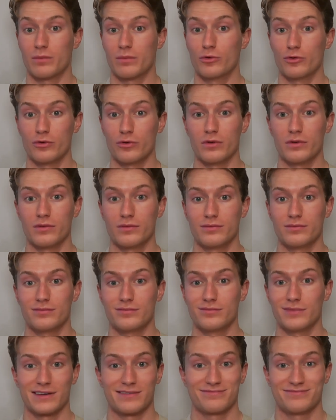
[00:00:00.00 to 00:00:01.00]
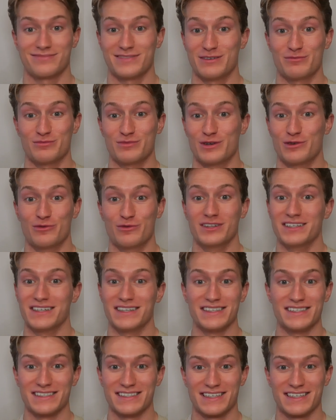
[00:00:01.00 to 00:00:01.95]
brutal. Like it, it really is.